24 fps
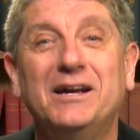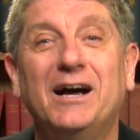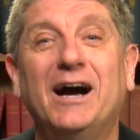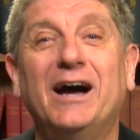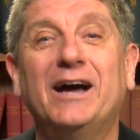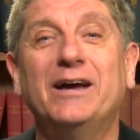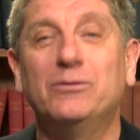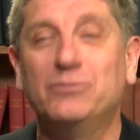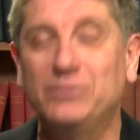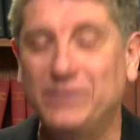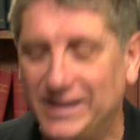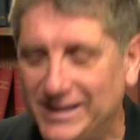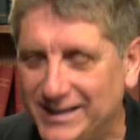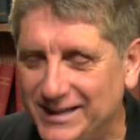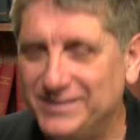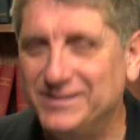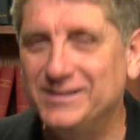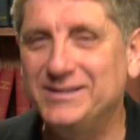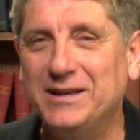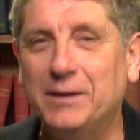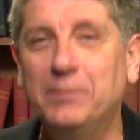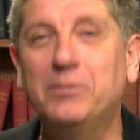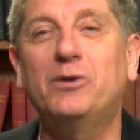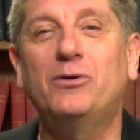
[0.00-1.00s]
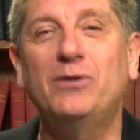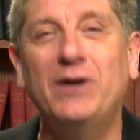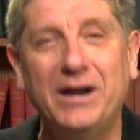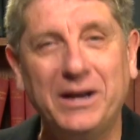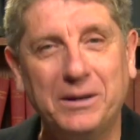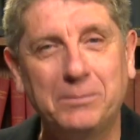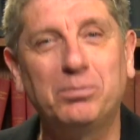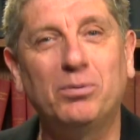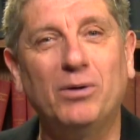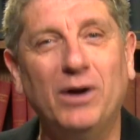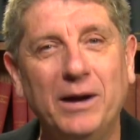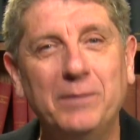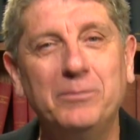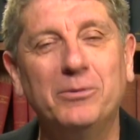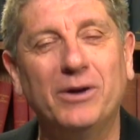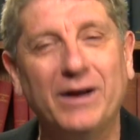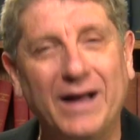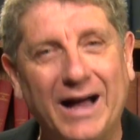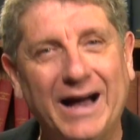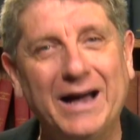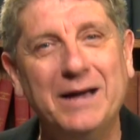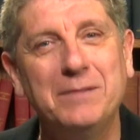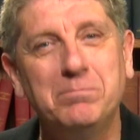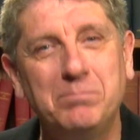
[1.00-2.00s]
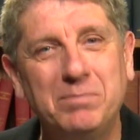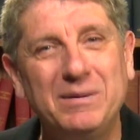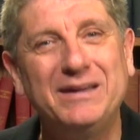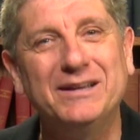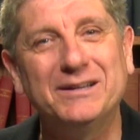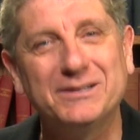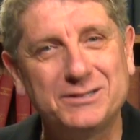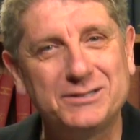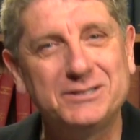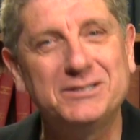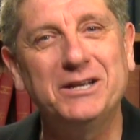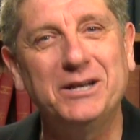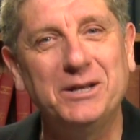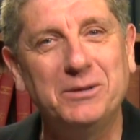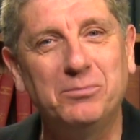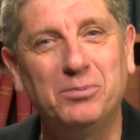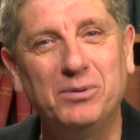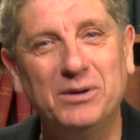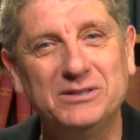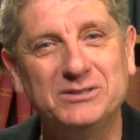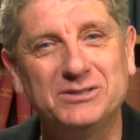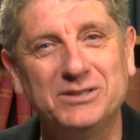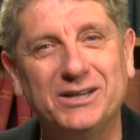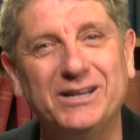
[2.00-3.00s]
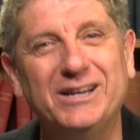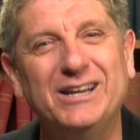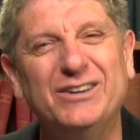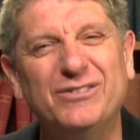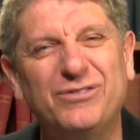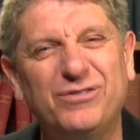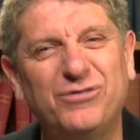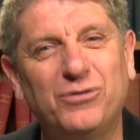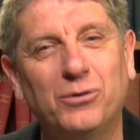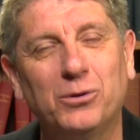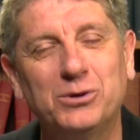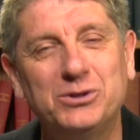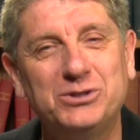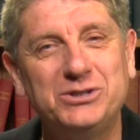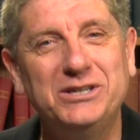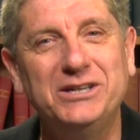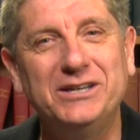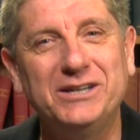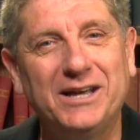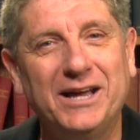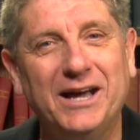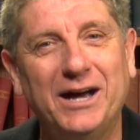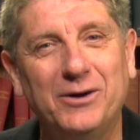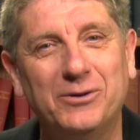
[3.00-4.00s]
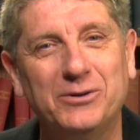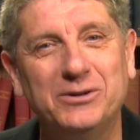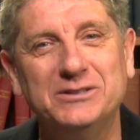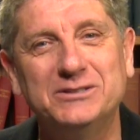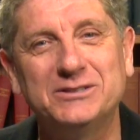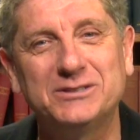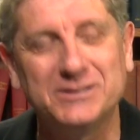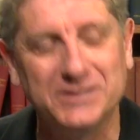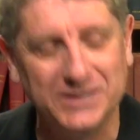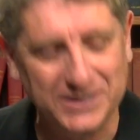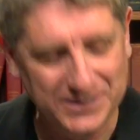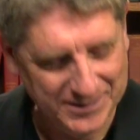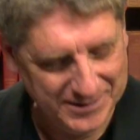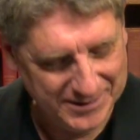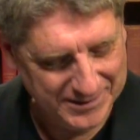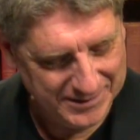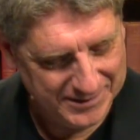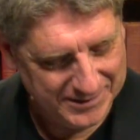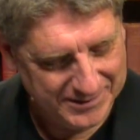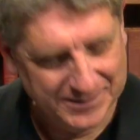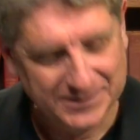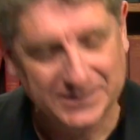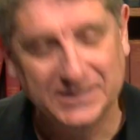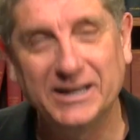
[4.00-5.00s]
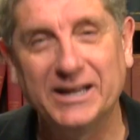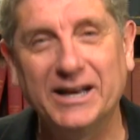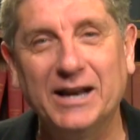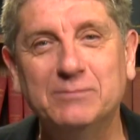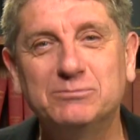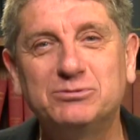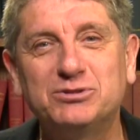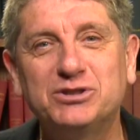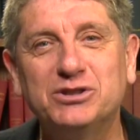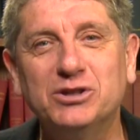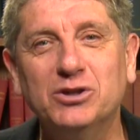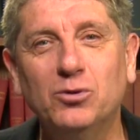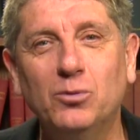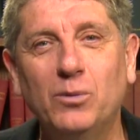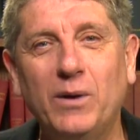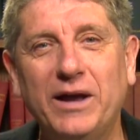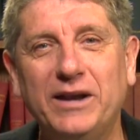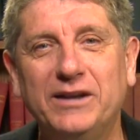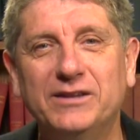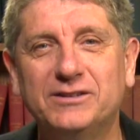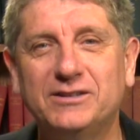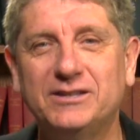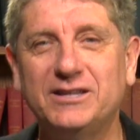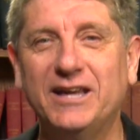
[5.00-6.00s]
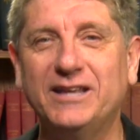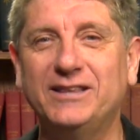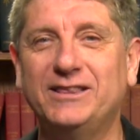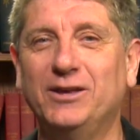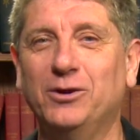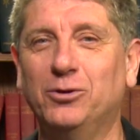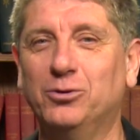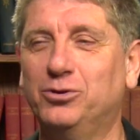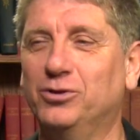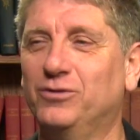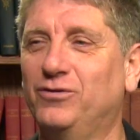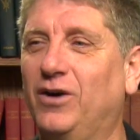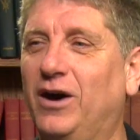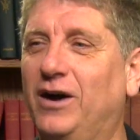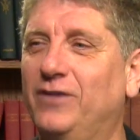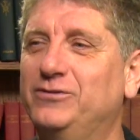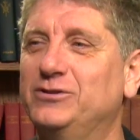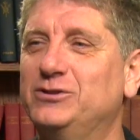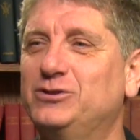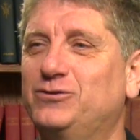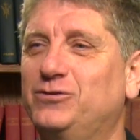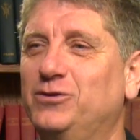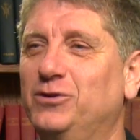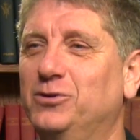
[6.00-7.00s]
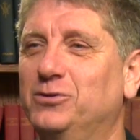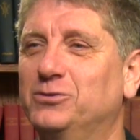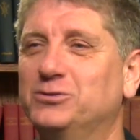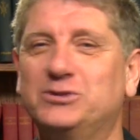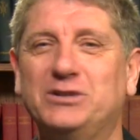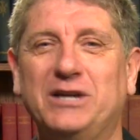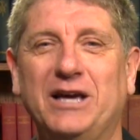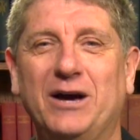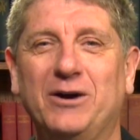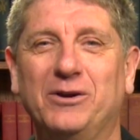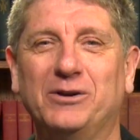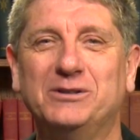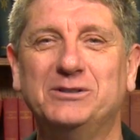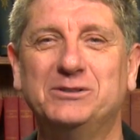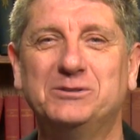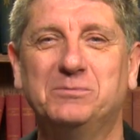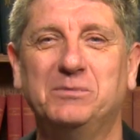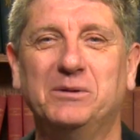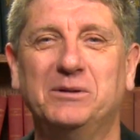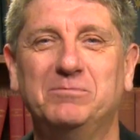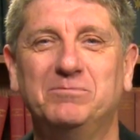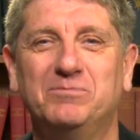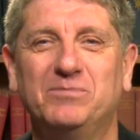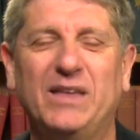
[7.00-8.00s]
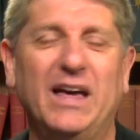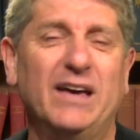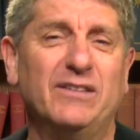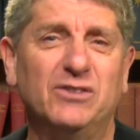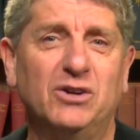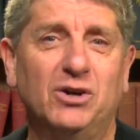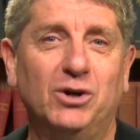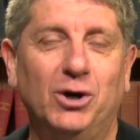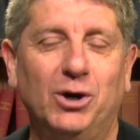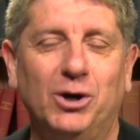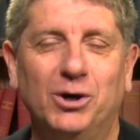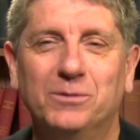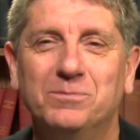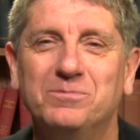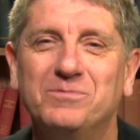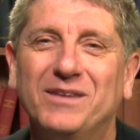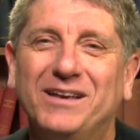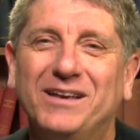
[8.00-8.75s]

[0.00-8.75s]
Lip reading: In the Democratic primary, I beat a sitting president in 14 counties. And I'm still waiting to take the oath of office for those counties, but they haven't called.